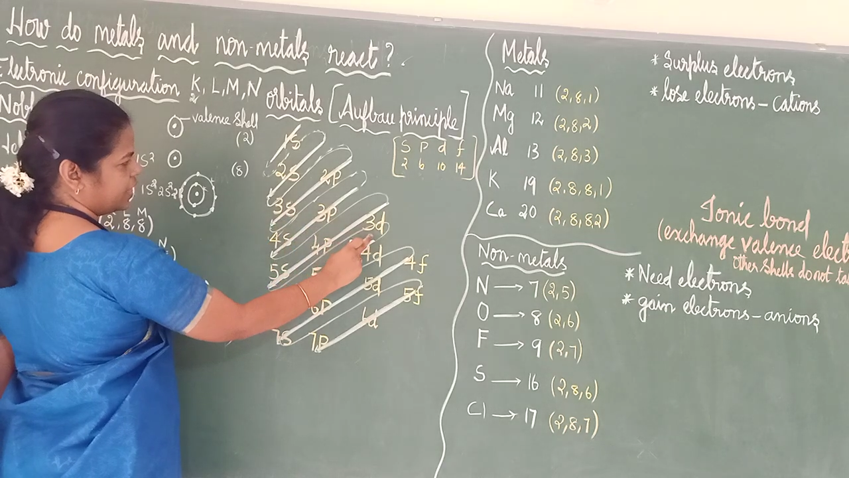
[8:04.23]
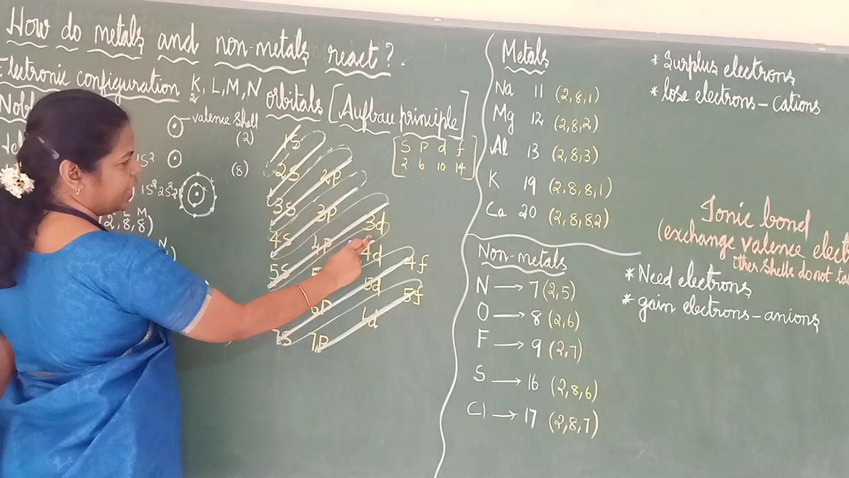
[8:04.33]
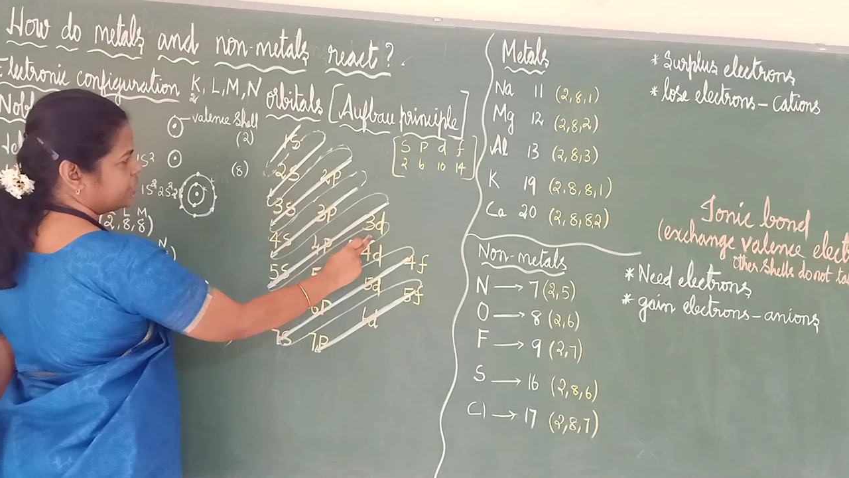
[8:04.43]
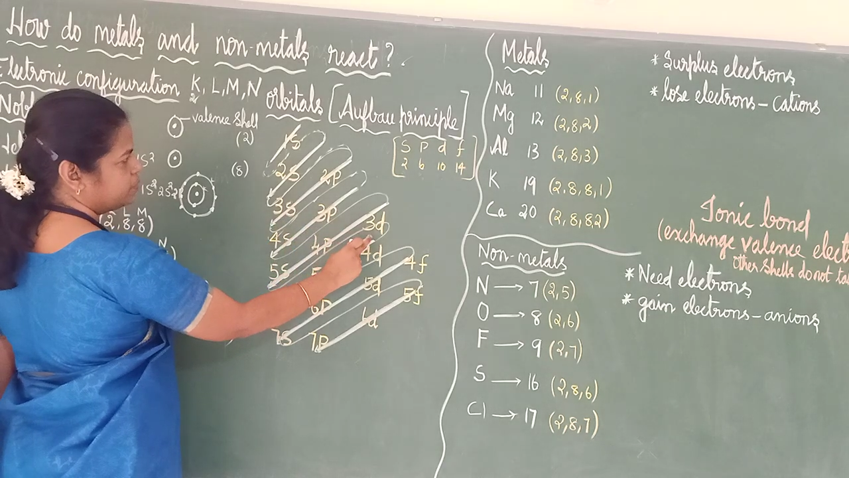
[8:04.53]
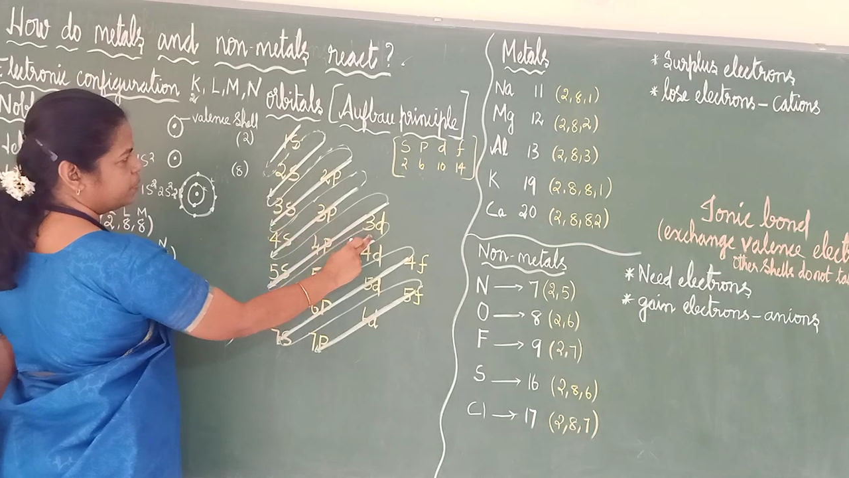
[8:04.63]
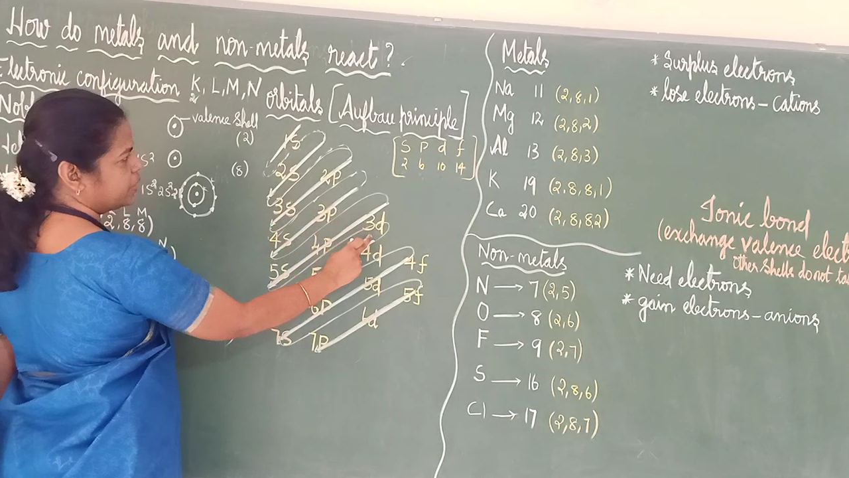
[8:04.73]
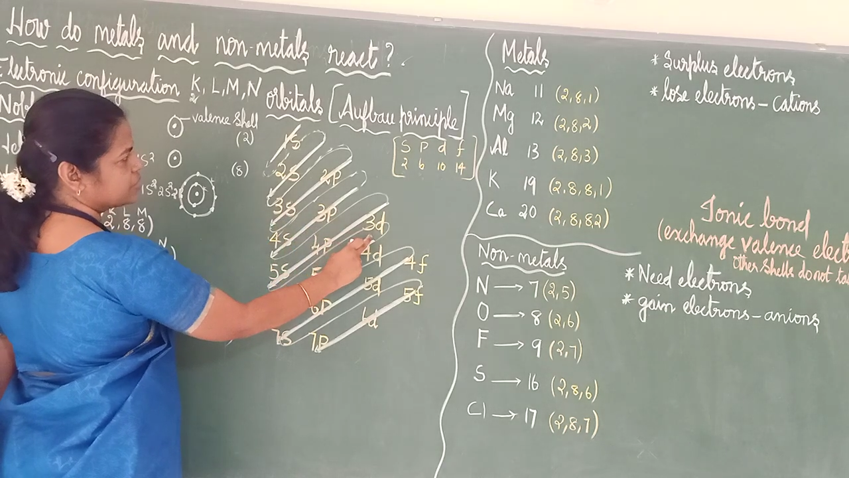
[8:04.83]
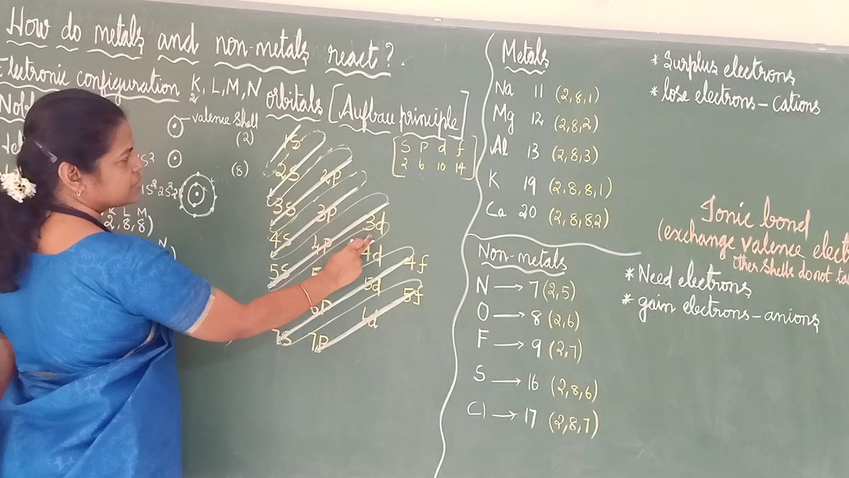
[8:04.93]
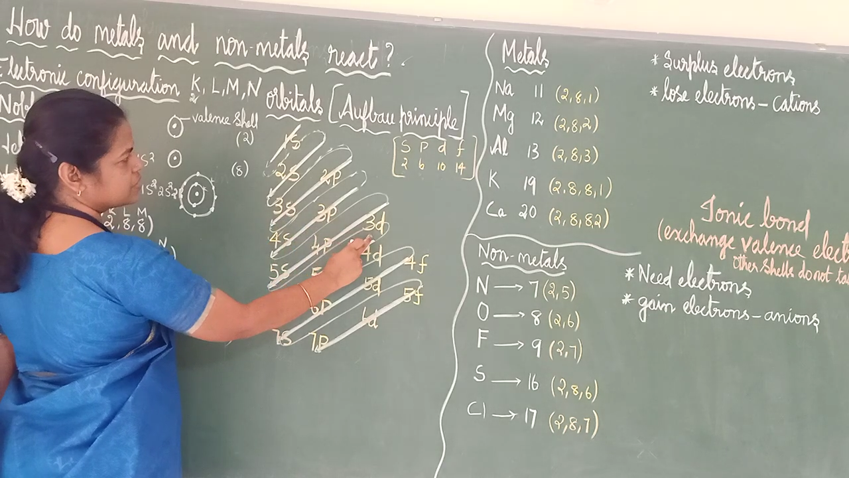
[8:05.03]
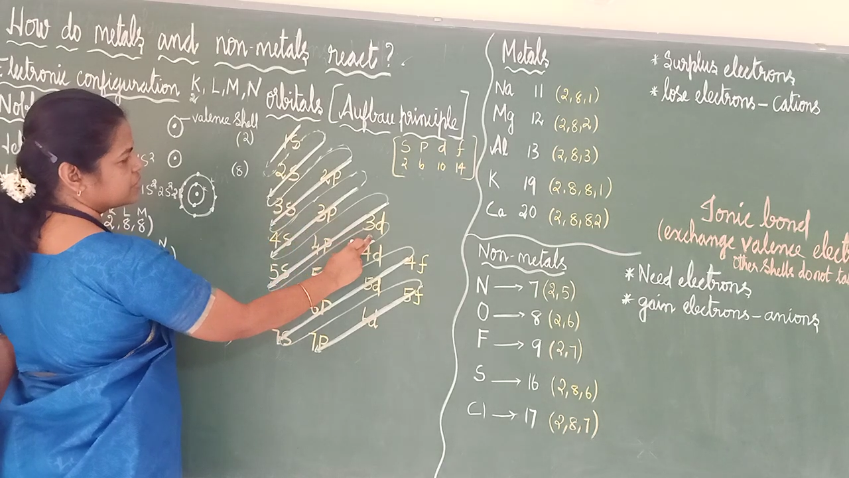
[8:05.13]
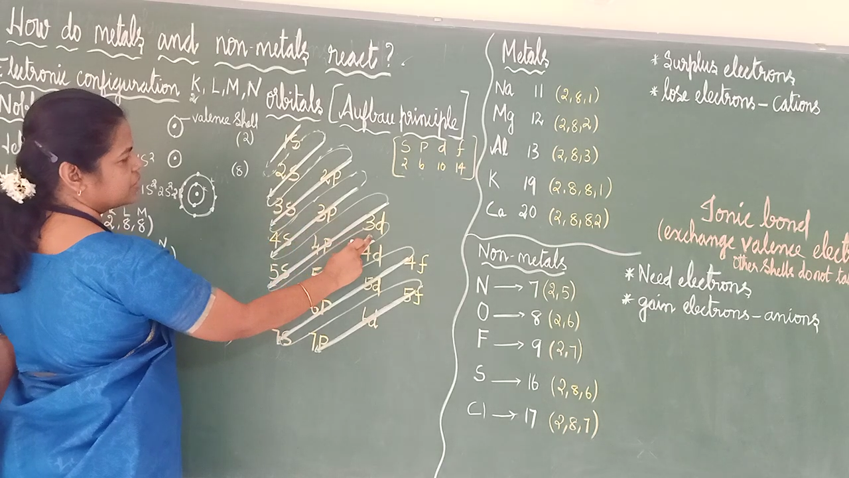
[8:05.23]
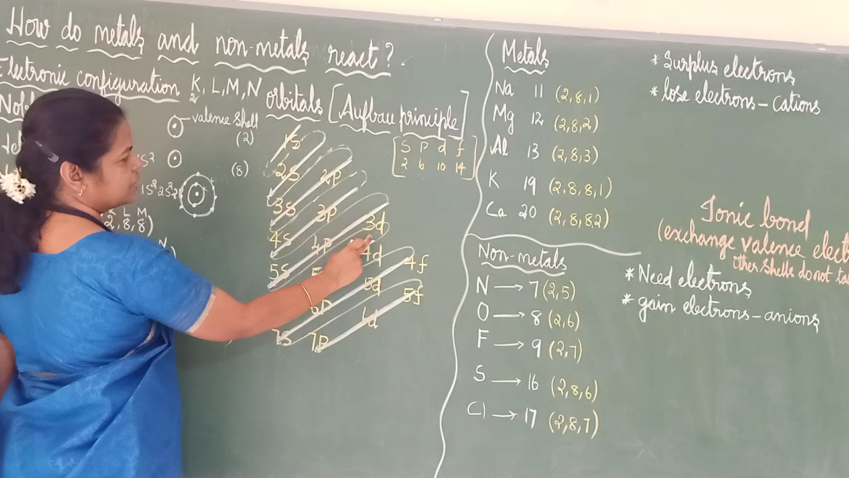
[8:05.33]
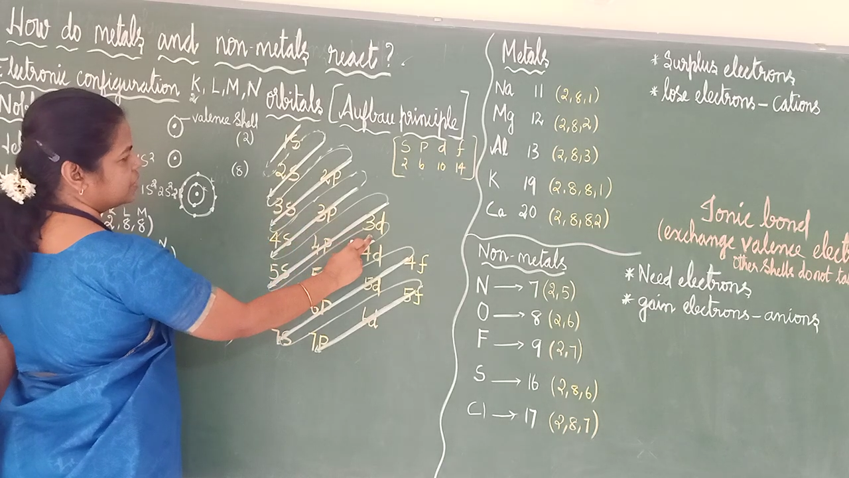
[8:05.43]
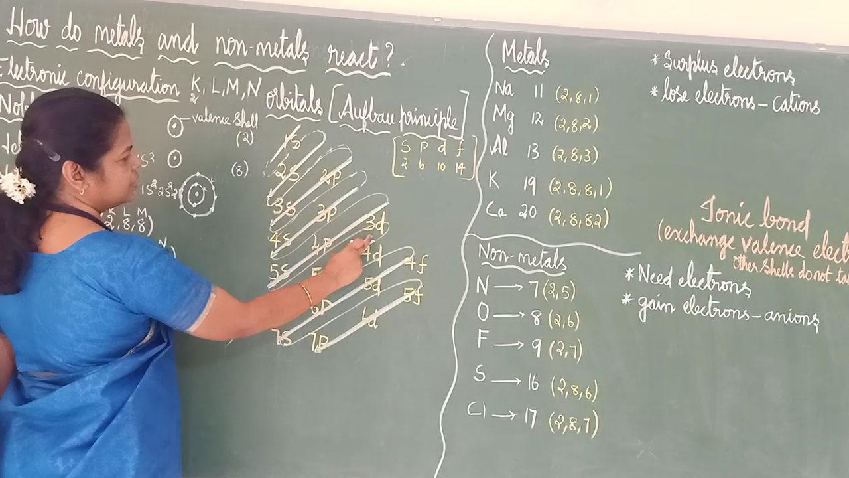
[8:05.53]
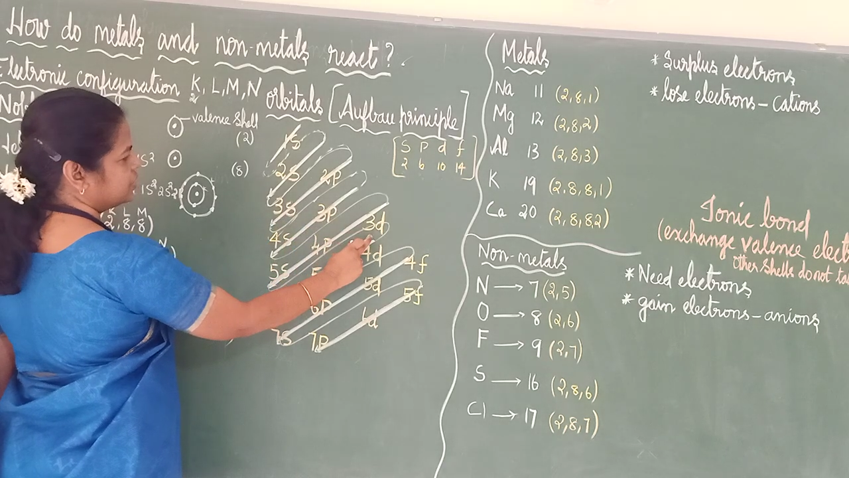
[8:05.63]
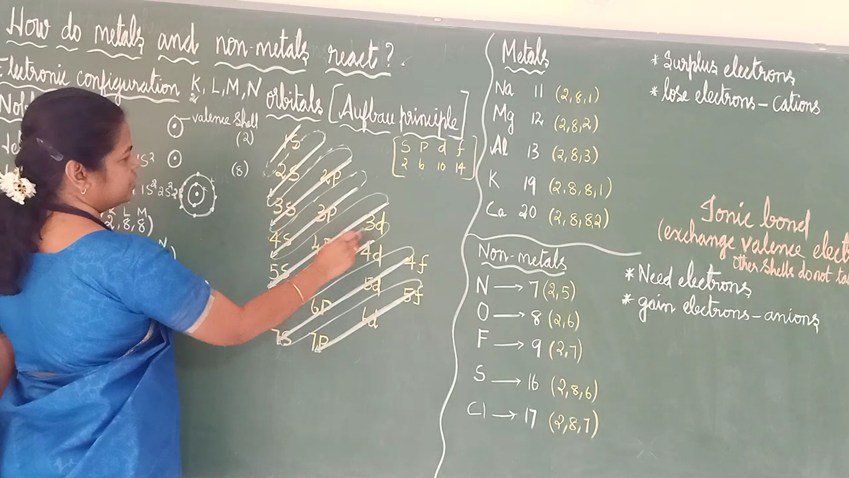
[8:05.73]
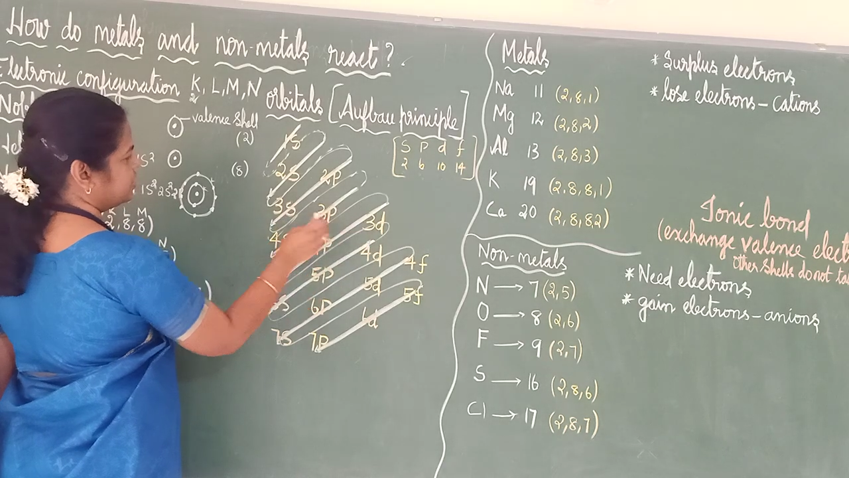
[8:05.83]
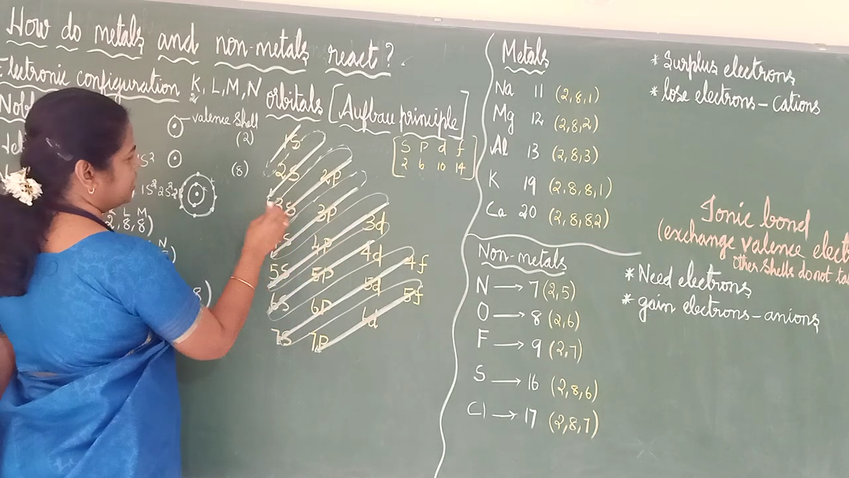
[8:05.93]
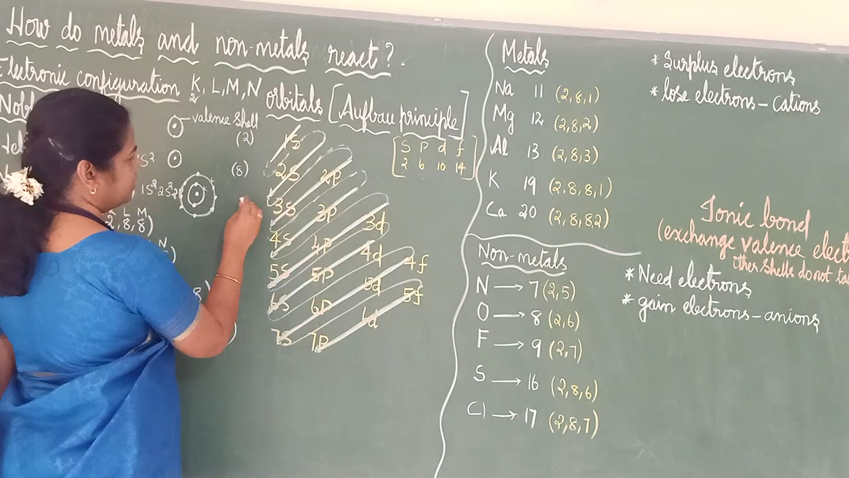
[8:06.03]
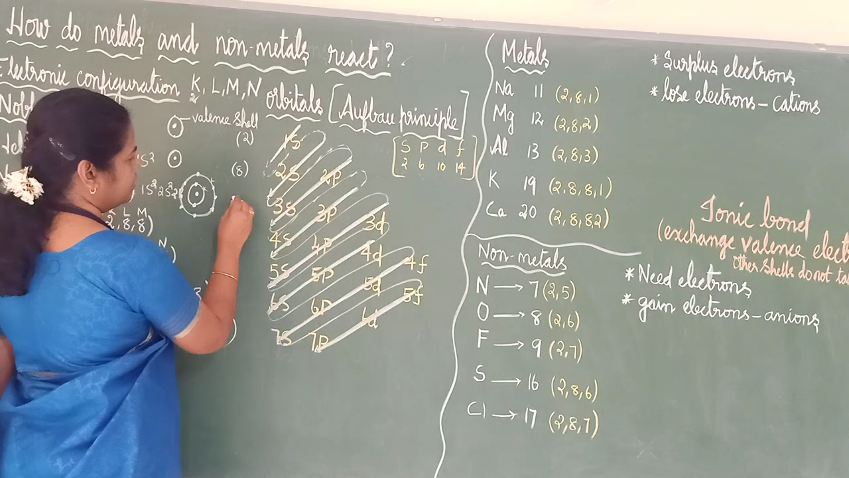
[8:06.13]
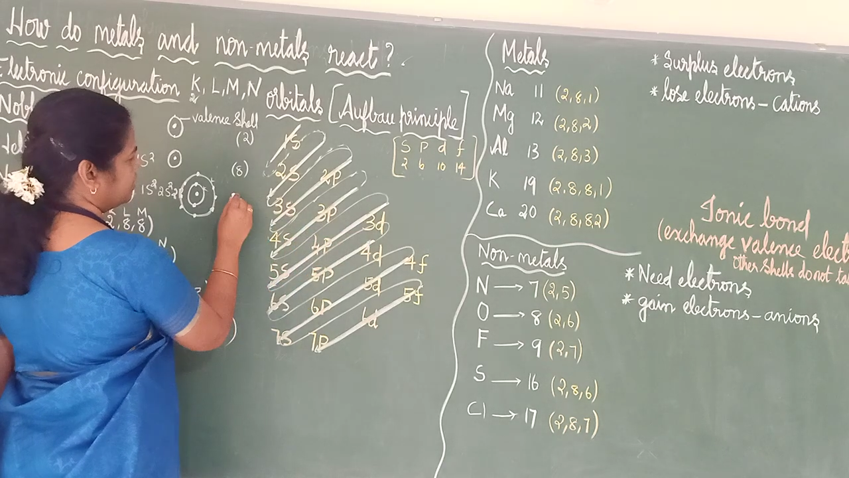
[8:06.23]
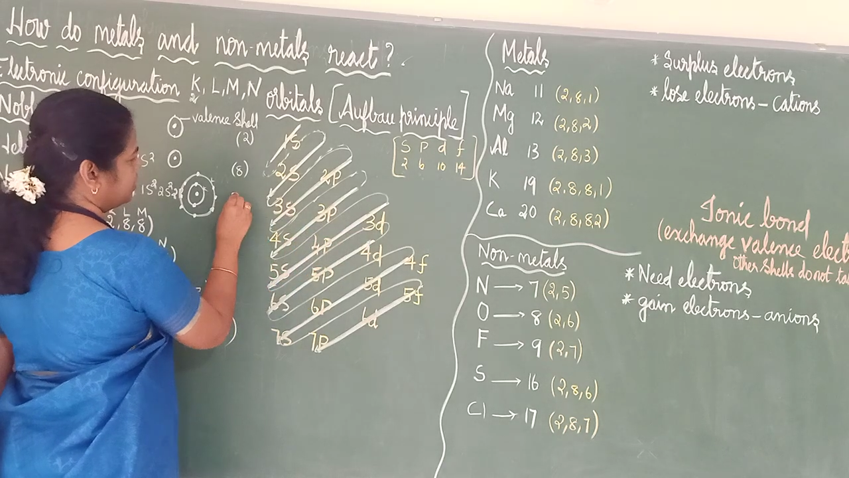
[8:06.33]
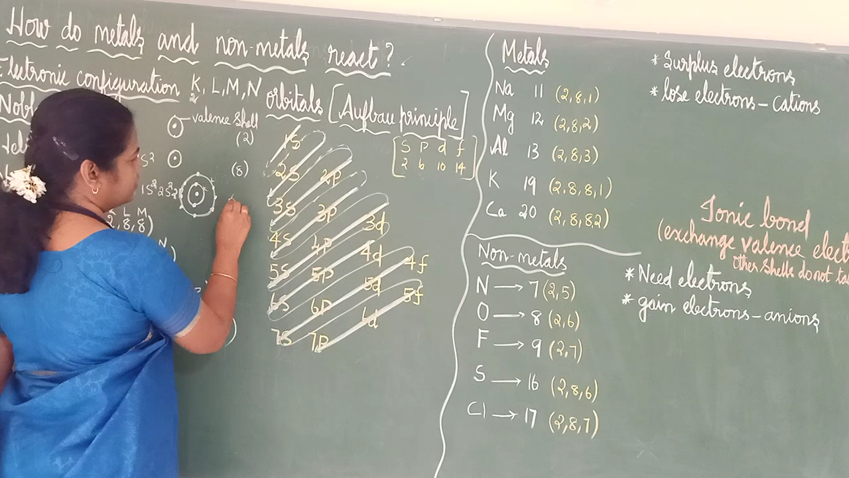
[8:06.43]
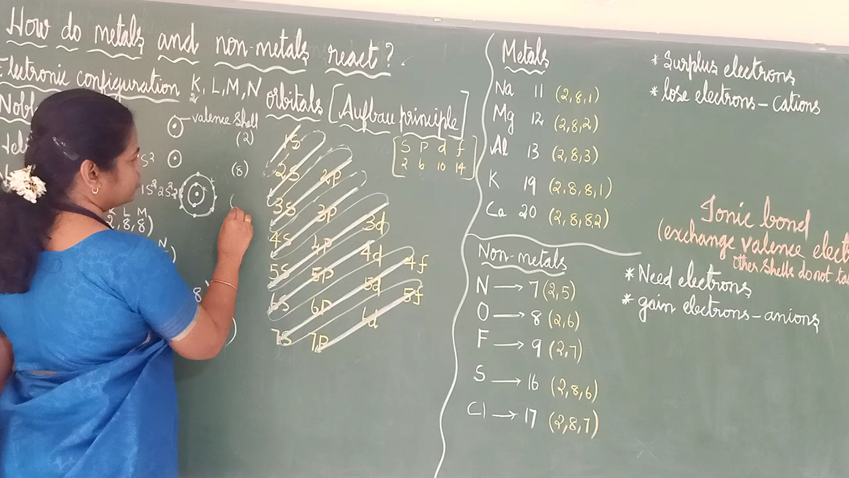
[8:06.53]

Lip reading: 8 plus 10.